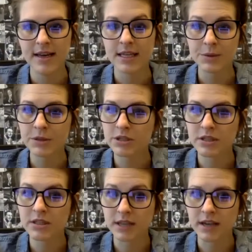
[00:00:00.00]
especially
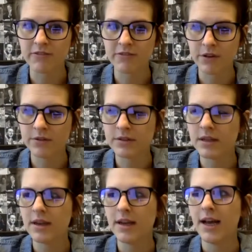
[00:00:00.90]
design funnels,
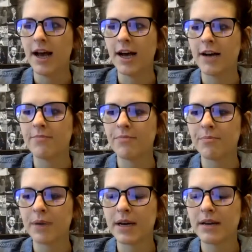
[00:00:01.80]
um,
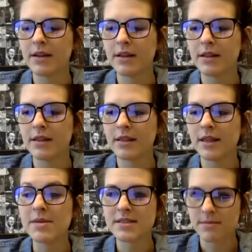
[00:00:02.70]
but they
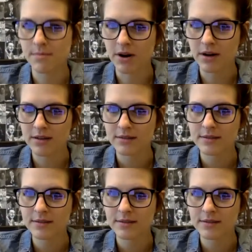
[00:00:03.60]
missed the mark.